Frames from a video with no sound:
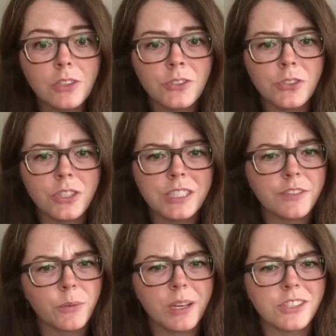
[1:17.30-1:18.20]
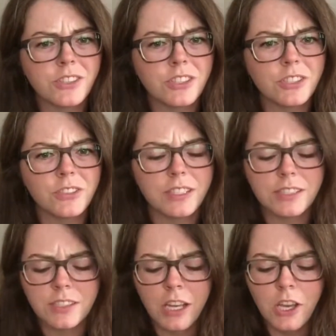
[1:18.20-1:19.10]
So there's different ways you can do
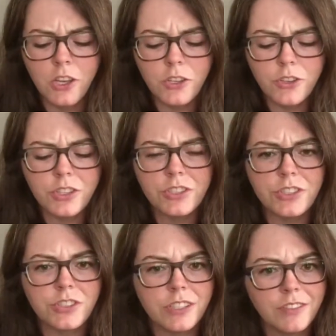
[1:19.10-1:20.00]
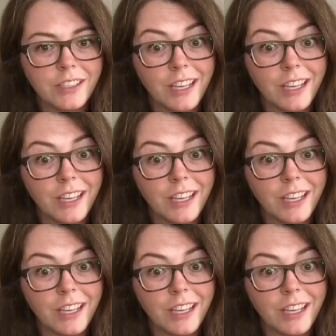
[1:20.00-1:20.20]
this. You can just leave it